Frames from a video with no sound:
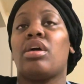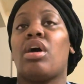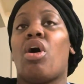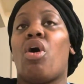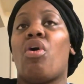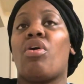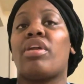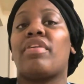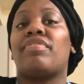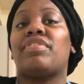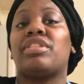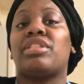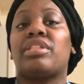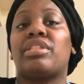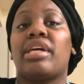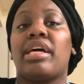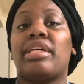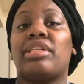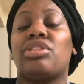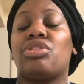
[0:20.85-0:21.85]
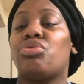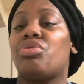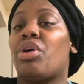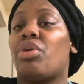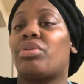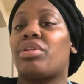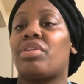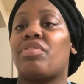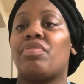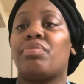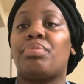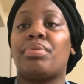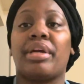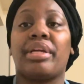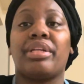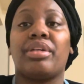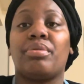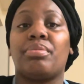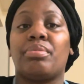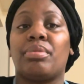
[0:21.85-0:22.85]
All of a sudden, you don't even pray
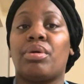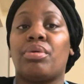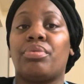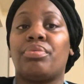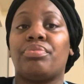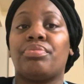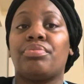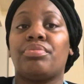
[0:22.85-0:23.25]
no more.